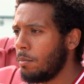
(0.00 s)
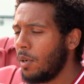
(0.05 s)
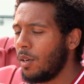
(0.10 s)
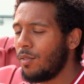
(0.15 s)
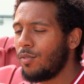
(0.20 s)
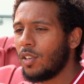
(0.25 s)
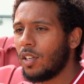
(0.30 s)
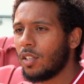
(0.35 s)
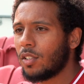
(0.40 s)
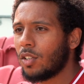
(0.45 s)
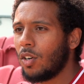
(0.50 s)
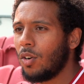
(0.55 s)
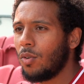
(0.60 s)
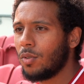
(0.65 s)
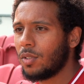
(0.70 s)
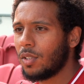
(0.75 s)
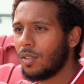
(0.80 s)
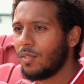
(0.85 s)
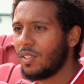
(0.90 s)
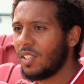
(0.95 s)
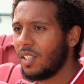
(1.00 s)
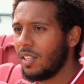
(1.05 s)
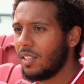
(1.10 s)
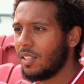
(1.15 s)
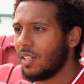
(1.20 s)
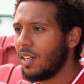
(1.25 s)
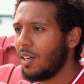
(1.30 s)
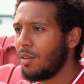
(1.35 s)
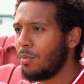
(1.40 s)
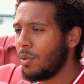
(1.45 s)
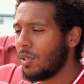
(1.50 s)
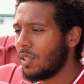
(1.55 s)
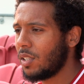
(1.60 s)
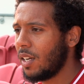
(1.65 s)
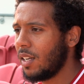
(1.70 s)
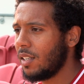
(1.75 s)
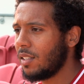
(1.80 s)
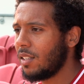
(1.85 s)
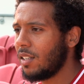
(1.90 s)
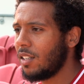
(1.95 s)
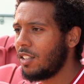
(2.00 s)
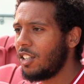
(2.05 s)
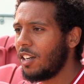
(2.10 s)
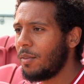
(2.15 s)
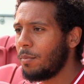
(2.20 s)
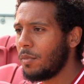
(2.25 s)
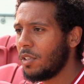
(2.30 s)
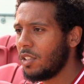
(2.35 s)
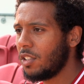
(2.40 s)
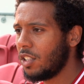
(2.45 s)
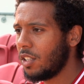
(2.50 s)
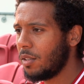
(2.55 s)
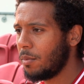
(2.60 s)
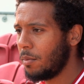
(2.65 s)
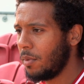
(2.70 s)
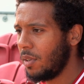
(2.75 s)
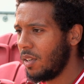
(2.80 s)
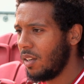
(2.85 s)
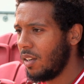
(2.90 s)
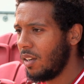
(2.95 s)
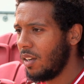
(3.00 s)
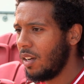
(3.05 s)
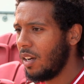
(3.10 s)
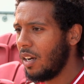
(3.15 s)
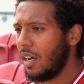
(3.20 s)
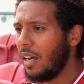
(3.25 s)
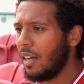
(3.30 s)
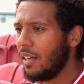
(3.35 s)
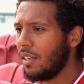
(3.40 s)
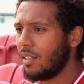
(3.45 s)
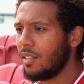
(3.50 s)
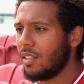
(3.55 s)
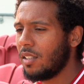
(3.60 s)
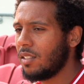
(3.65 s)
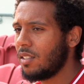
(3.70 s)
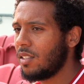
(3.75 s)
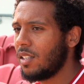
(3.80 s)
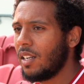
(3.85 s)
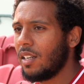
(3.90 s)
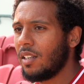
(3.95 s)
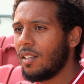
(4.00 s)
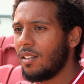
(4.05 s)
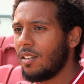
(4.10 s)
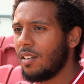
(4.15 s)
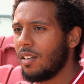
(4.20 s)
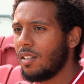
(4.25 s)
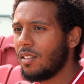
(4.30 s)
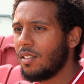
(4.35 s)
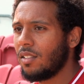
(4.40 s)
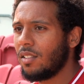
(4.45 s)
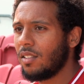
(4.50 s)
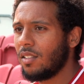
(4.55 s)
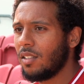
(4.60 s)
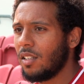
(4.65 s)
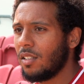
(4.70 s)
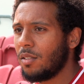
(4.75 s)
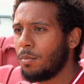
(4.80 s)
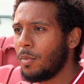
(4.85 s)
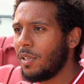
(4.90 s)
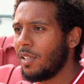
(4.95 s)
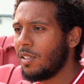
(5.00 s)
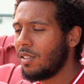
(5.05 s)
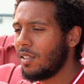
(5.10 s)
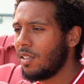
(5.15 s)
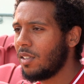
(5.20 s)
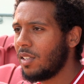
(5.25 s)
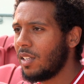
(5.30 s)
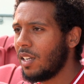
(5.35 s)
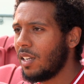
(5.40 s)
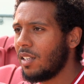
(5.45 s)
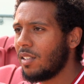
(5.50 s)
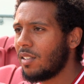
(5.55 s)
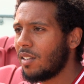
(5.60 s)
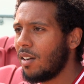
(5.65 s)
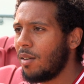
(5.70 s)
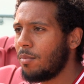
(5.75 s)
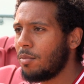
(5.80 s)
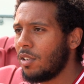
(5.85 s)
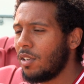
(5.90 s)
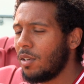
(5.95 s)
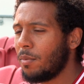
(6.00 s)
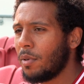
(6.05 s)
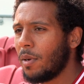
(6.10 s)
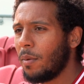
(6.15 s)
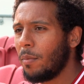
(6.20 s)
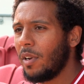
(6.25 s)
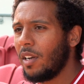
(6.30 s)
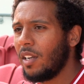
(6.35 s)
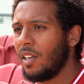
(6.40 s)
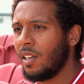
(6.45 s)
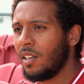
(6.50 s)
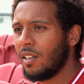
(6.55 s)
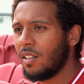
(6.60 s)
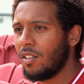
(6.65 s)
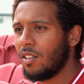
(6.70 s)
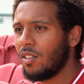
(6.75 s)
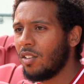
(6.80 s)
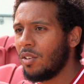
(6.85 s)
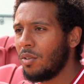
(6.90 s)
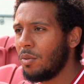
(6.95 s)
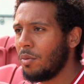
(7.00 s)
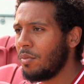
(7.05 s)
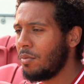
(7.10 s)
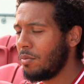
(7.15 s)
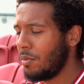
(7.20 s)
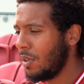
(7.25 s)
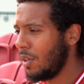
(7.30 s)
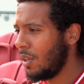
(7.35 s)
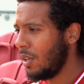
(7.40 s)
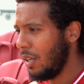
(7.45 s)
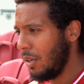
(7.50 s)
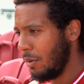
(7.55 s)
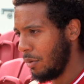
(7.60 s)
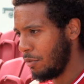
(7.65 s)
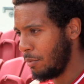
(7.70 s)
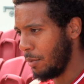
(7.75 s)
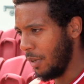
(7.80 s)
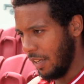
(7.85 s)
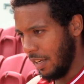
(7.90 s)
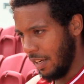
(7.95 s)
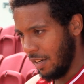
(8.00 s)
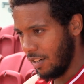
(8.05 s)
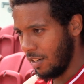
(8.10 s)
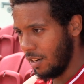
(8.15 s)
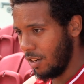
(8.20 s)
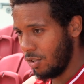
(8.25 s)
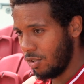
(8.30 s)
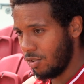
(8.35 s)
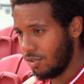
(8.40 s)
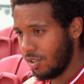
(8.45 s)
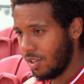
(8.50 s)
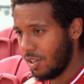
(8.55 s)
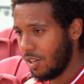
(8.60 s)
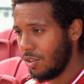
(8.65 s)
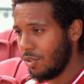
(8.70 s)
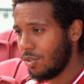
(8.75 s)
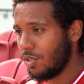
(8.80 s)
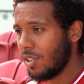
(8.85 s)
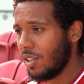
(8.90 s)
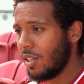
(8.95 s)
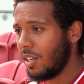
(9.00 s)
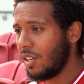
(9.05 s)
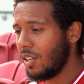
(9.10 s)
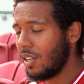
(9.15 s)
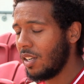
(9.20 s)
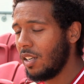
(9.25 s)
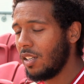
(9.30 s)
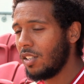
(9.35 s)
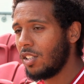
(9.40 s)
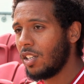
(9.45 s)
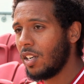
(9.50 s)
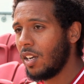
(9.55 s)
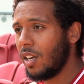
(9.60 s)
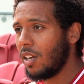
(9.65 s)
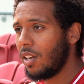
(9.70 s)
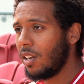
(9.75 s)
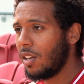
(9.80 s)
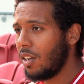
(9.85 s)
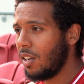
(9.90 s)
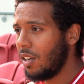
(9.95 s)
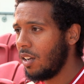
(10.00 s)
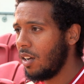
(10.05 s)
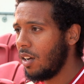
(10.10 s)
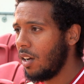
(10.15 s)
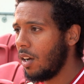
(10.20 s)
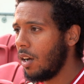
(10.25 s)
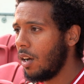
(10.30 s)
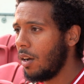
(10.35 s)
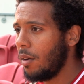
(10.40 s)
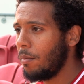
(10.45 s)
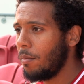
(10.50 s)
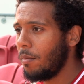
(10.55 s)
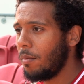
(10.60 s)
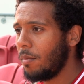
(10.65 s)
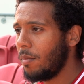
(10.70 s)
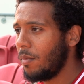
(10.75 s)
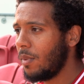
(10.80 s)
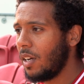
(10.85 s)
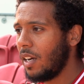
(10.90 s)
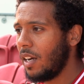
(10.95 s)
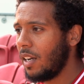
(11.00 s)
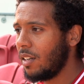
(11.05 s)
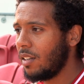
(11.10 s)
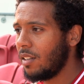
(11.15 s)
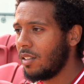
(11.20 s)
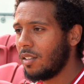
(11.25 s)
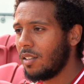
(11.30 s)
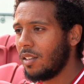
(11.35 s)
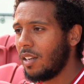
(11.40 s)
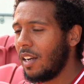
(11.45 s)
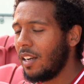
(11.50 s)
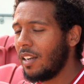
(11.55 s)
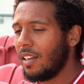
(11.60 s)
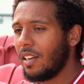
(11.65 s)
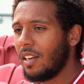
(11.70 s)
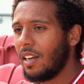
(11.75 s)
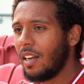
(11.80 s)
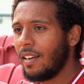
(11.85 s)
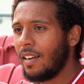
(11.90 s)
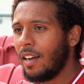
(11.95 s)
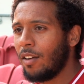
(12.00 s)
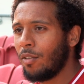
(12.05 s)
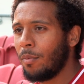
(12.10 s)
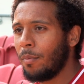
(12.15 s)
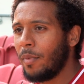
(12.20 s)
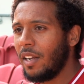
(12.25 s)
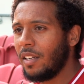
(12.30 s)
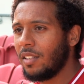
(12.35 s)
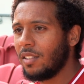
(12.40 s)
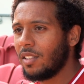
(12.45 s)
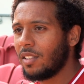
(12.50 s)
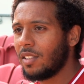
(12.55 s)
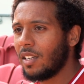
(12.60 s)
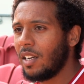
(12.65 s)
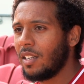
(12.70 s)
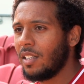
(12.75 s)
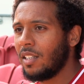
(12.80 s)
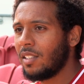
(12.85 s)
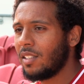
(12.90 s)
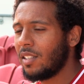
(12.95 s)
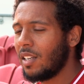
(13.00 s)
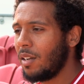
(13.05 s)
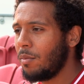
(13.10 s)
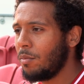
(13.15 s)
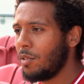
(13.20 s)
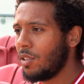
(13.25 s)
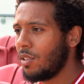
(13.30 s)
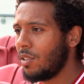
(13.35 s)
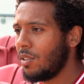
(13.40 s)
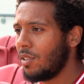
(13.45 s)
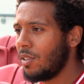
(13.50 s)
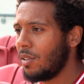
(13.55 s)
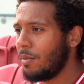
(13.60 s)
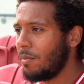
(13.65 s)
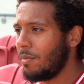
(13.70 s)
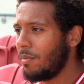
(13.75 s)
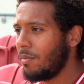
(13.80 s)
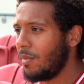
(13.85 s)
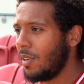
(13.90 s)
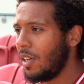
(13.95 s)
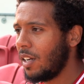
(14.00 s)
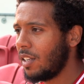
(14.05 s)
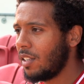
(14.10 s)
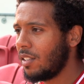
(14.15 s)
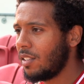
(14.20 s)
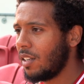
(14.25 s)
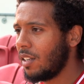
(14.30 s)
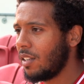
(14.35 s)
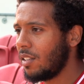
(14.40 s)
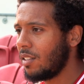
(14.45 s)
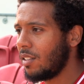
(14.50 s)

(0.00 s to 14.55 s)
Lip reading: my first goal was obviously to help us get into the Championship. And since then, it's been to get this club to the Premier League, and you know, we've been getting closer and closer each year, and that remains exactly the same. You know, like you said,